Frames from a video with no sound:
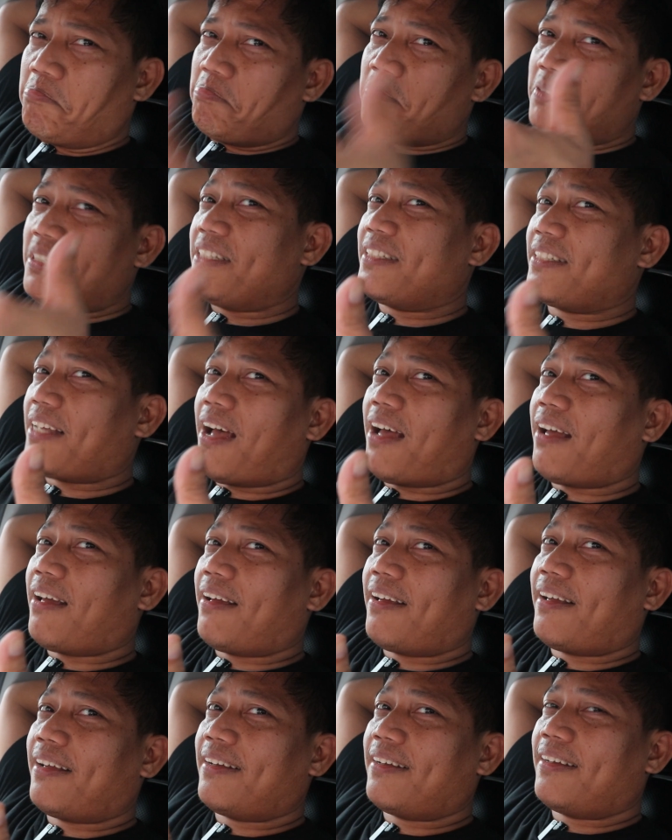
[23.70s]
Isa.
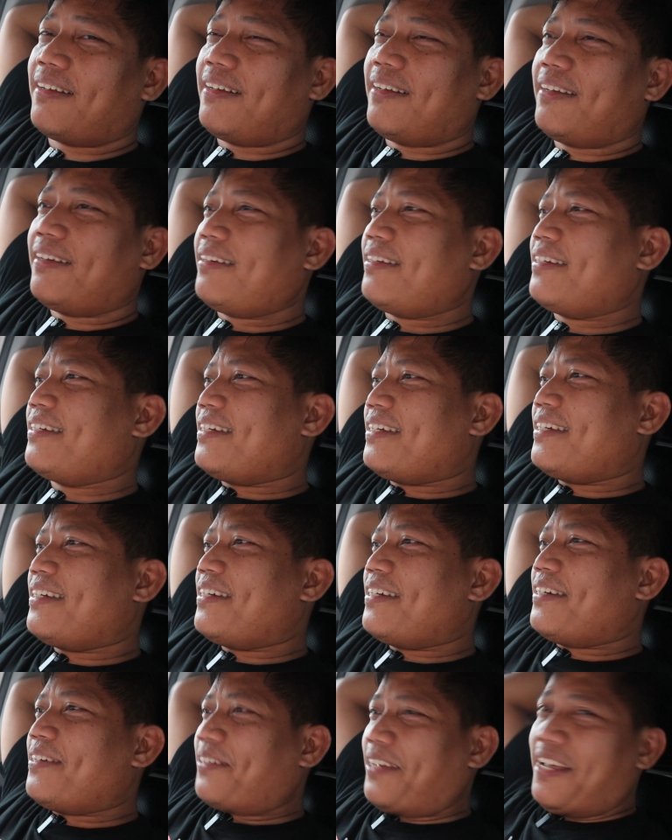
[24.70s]

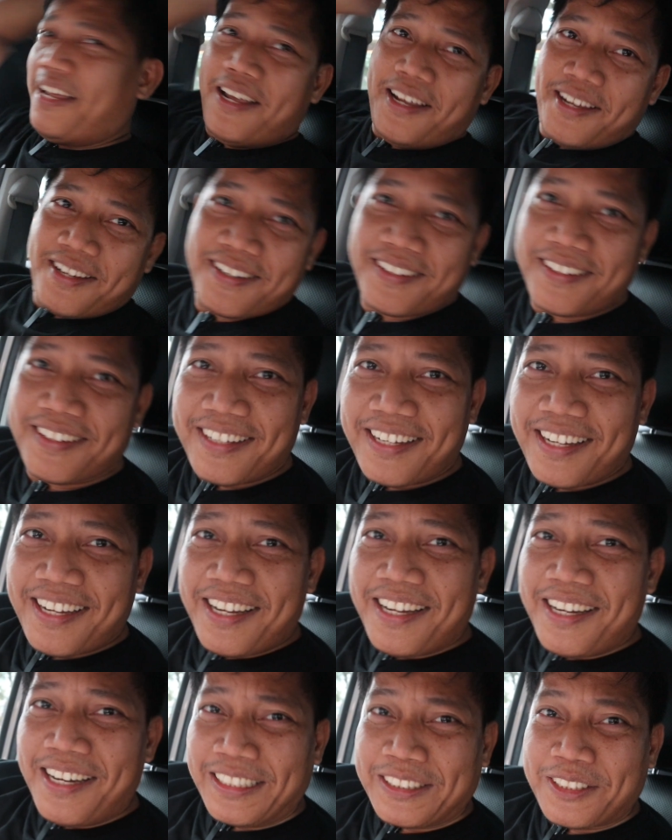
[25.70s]
Okay,
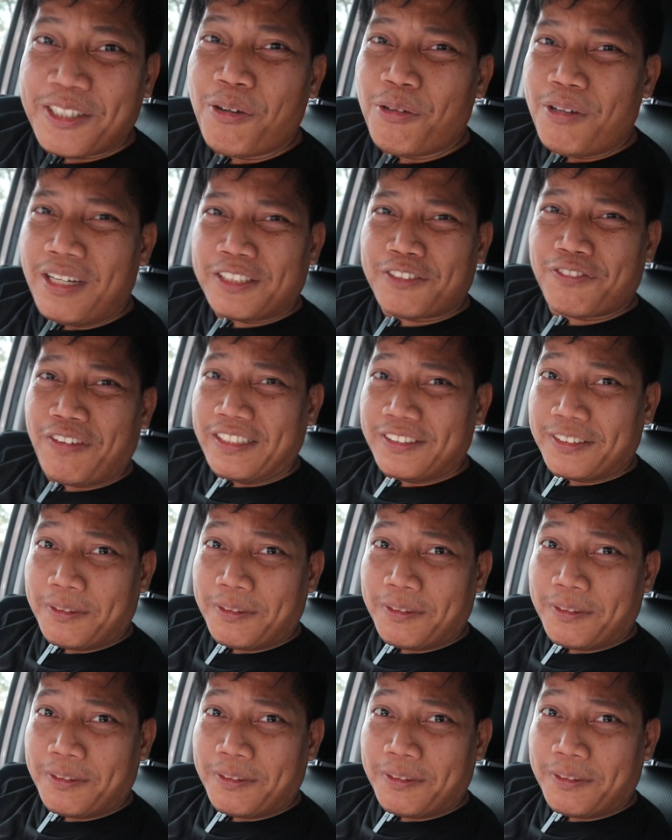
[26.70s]
let's go. Let's find